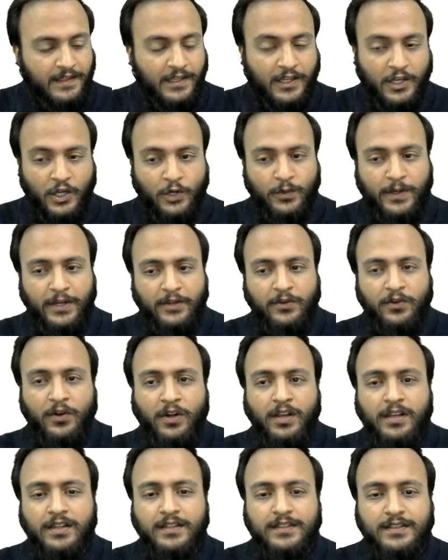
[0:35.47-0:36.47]
how are you
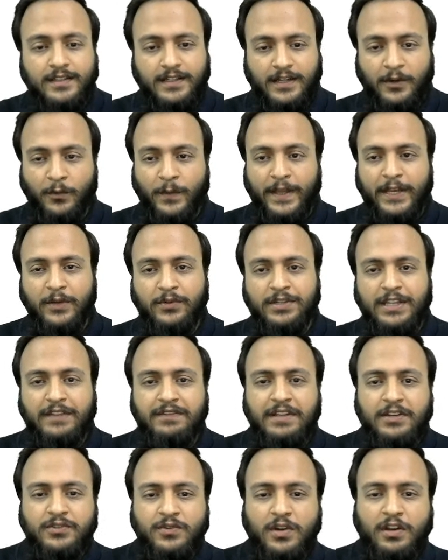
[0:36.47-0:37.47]
all? A very good
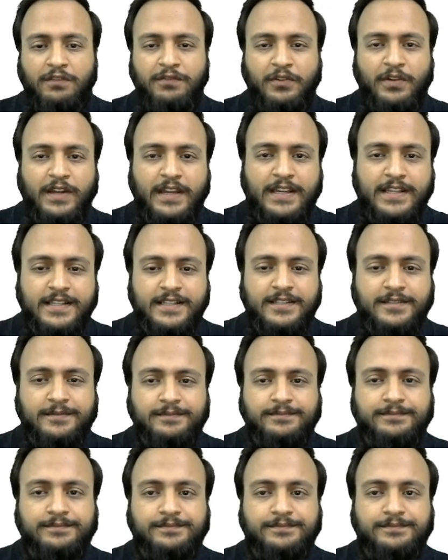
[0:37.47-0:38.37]
evening to all of you guys.